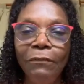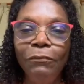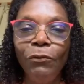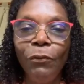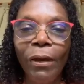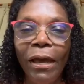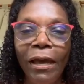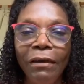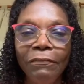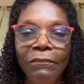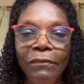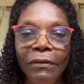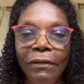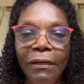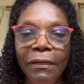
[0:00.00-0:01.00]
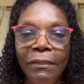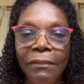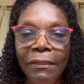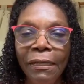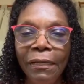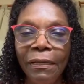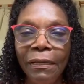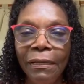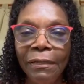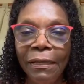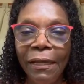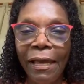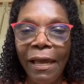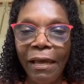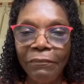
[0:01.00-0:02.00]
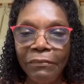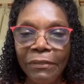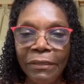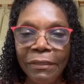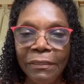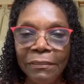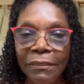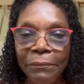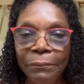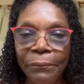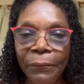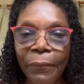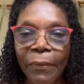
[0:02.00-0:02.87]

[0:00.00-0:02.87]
if you have an advocate,